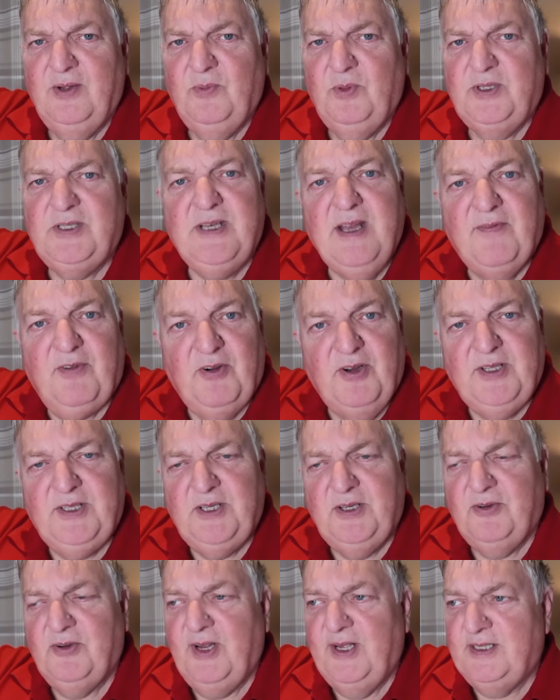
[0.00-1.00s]
which never
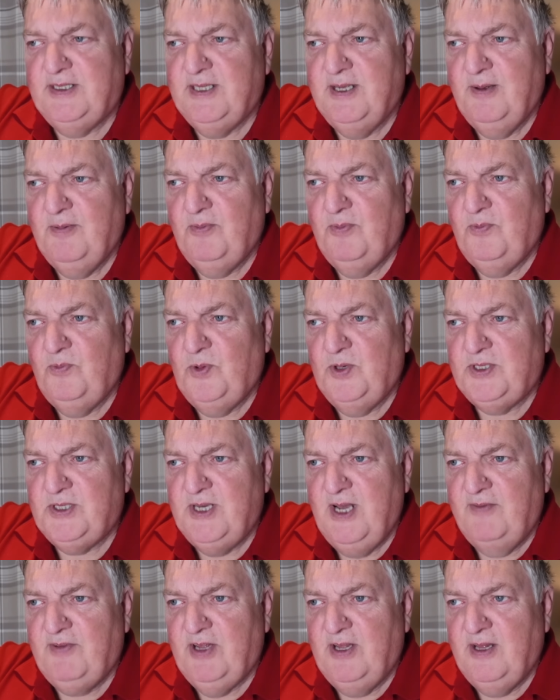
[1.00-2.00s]
integrate, which
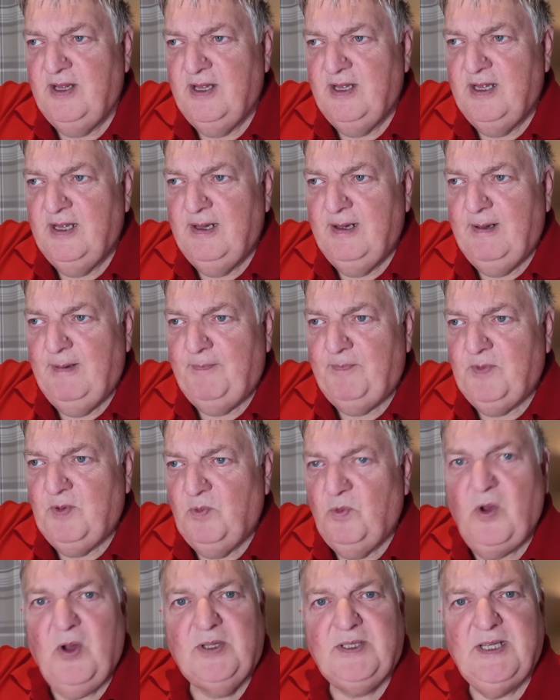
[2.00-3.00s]
never
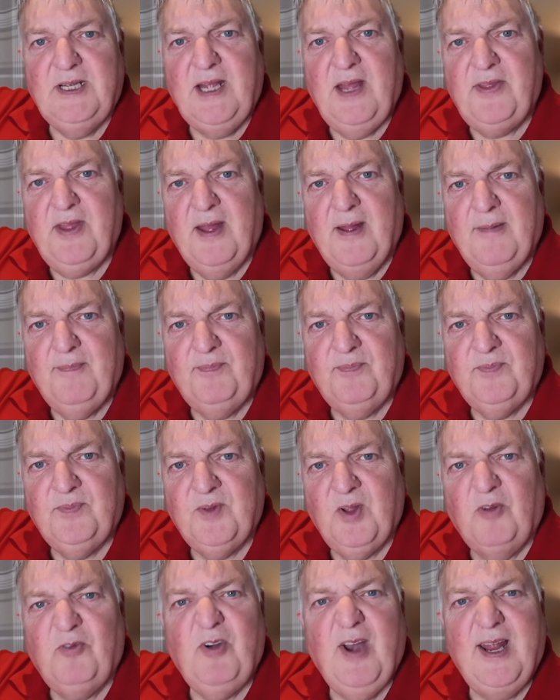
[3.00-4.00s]
work together,
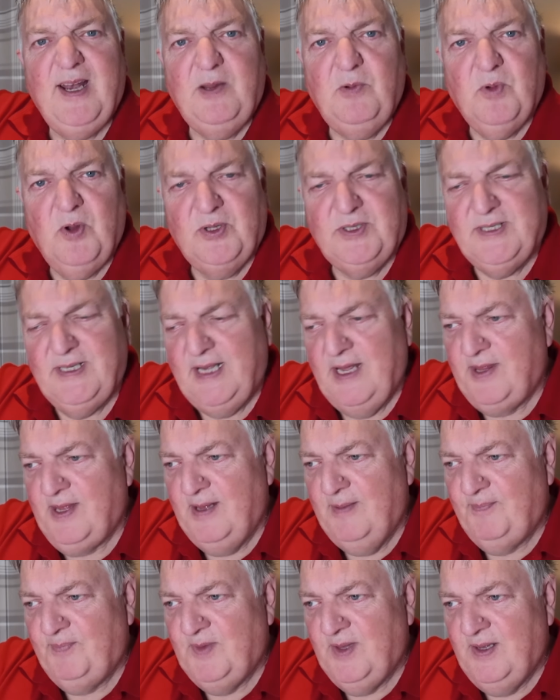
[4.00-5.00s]
or rarely work
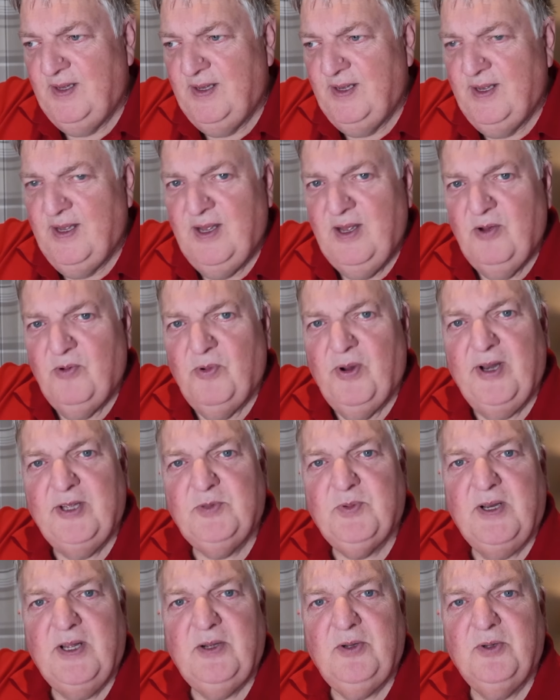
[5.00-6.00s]
together.
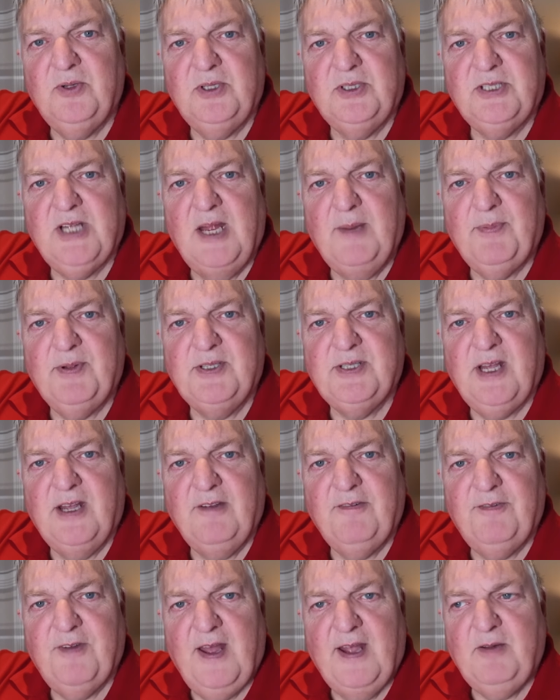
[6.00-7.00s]
Whereas when I go to Cyprus,
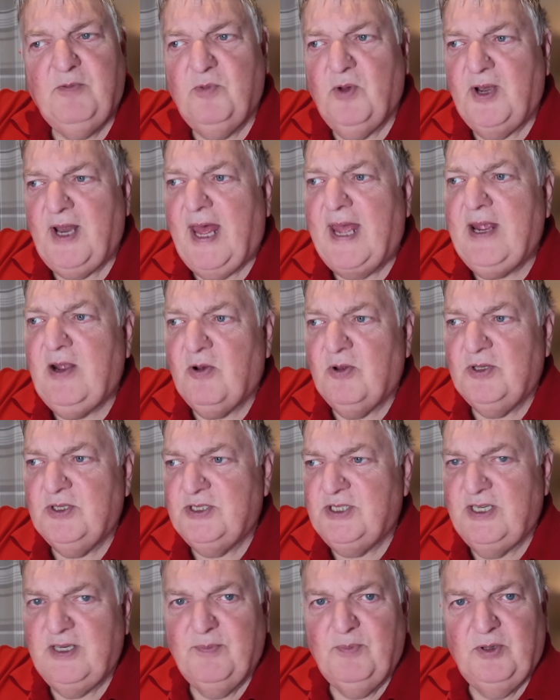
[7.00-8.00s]
I find what I
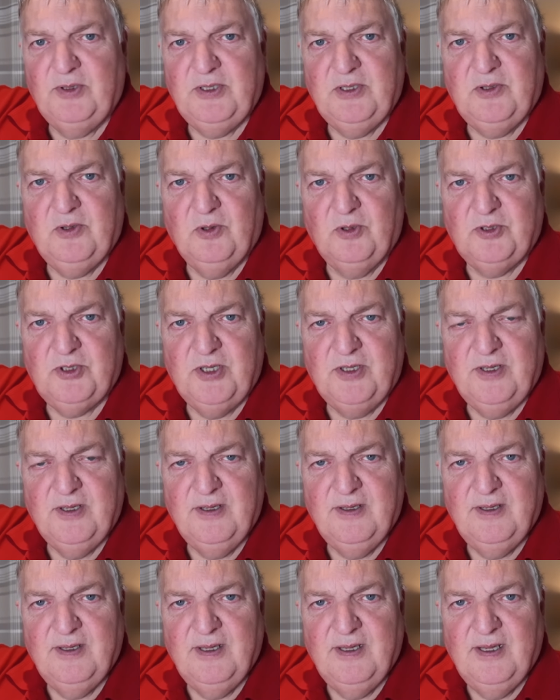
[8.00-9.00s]
consider multicultured.
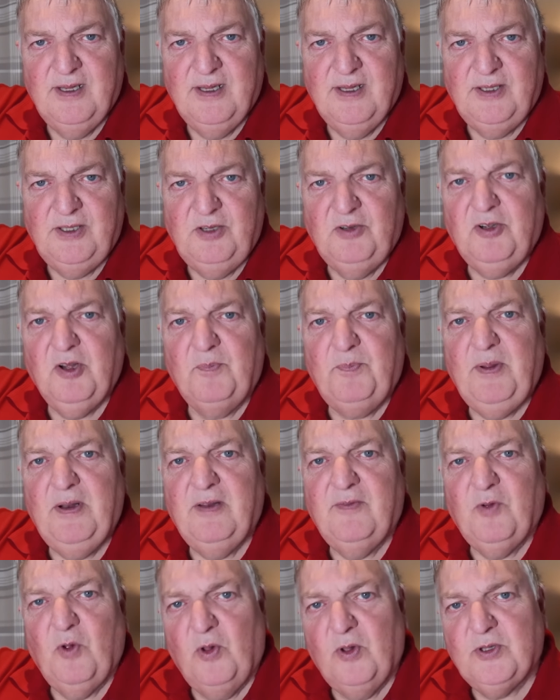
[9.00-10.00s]
You've got
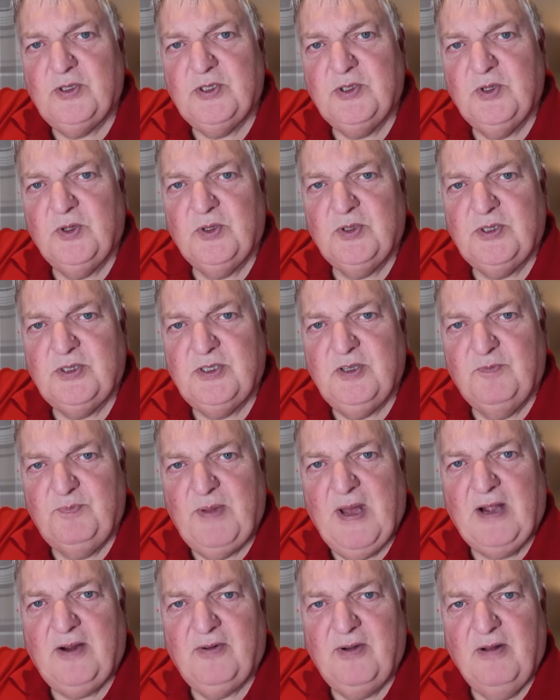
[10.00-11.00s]
people of all sorts of
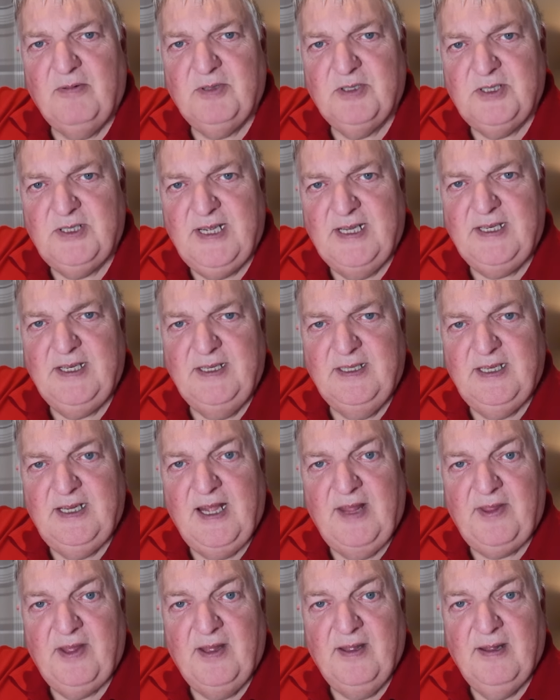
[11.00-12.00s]
backgrounds getting
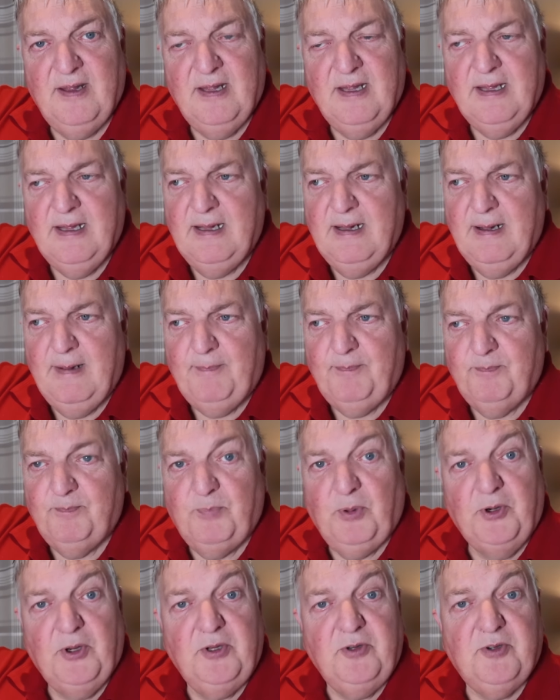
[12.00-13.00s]
together,
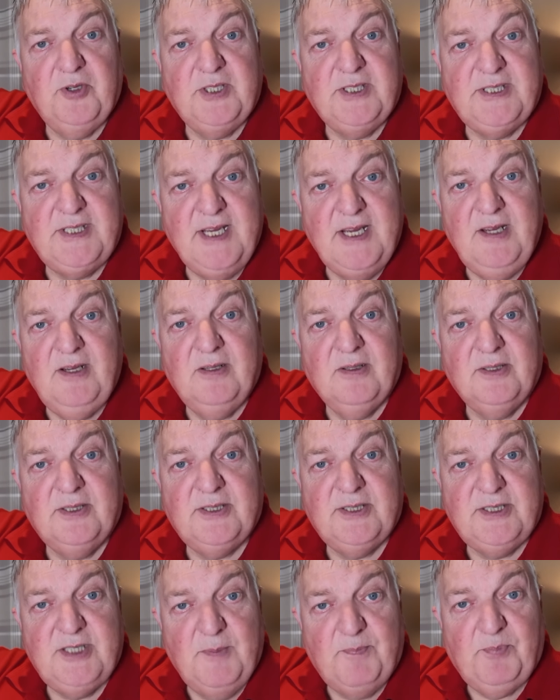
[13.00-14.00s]
but under a single
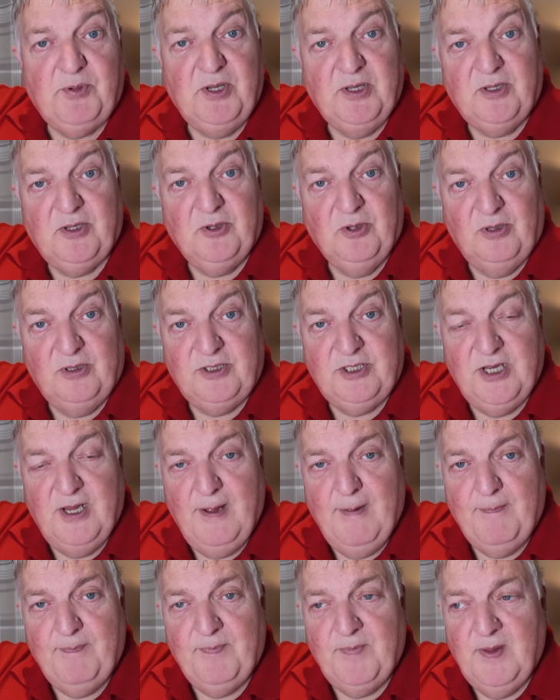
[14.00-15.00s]
Cypriot
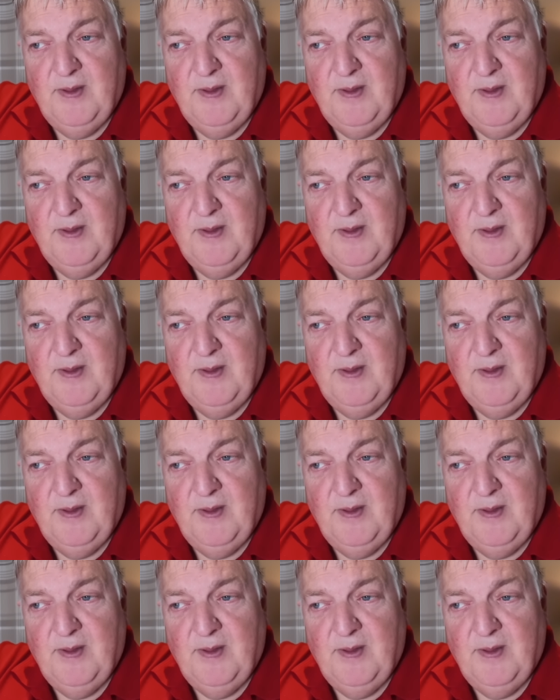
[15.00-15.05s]
culture,